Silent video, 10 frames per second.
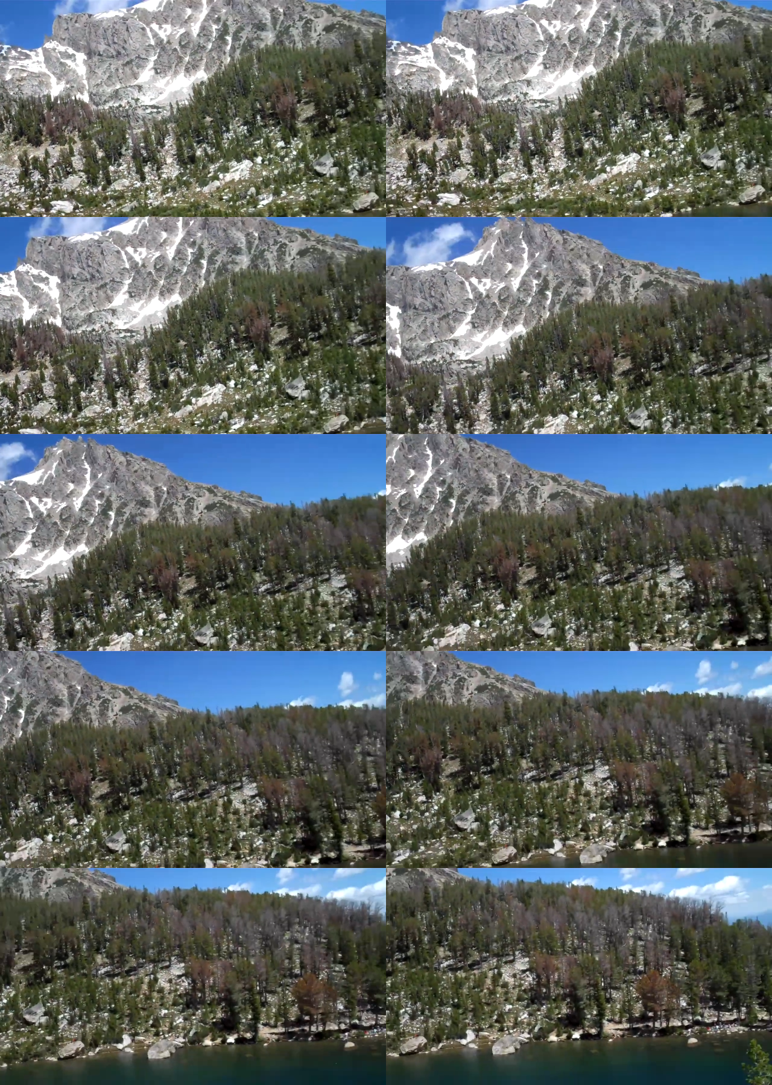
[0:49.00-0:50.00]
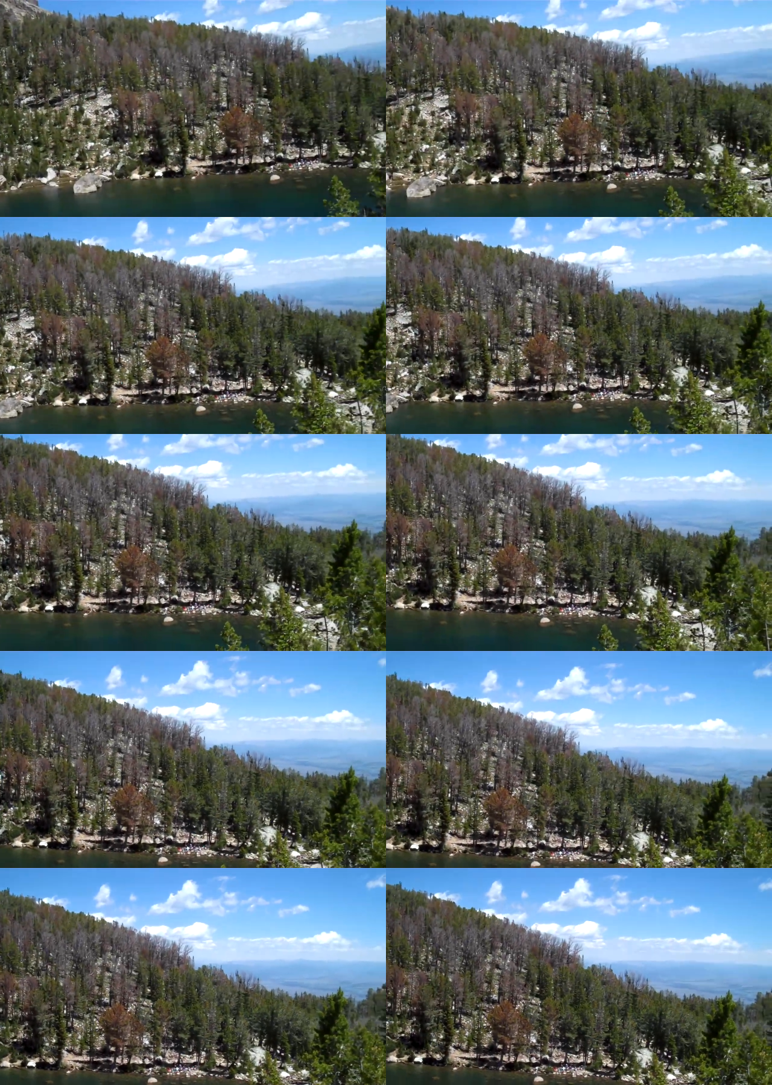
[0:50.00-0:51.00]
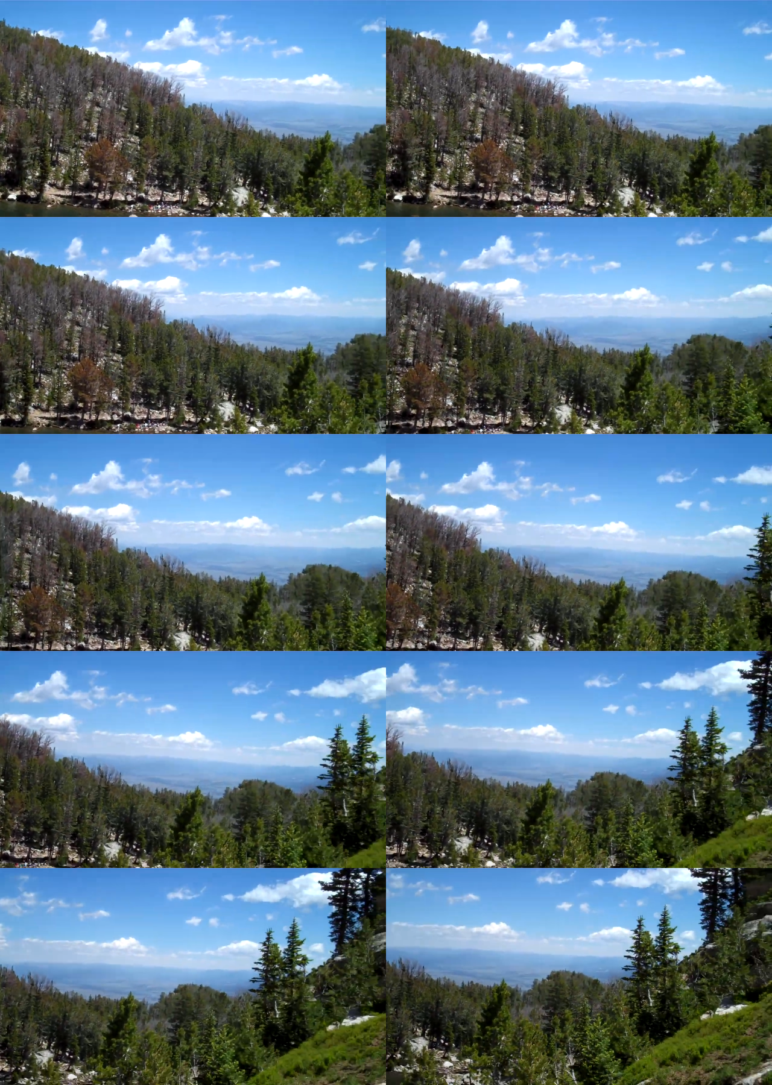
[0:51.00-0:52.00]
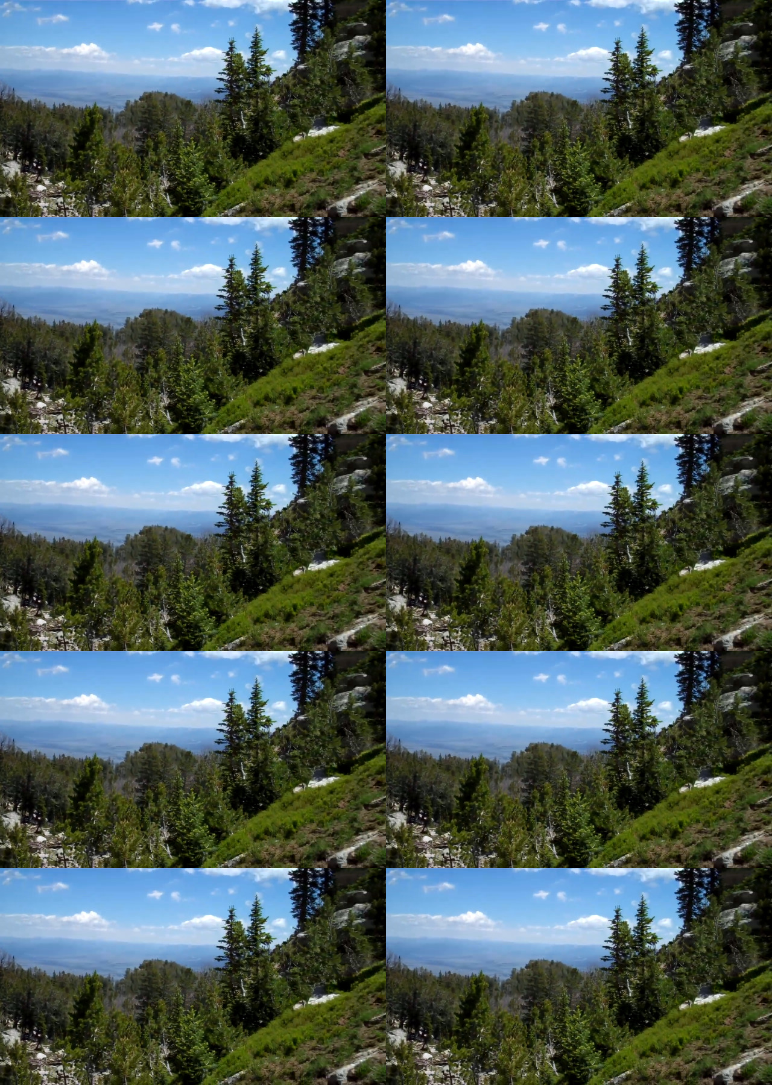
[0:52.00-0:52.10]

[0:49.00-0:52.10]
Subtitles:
Nobody's mouth can be seen.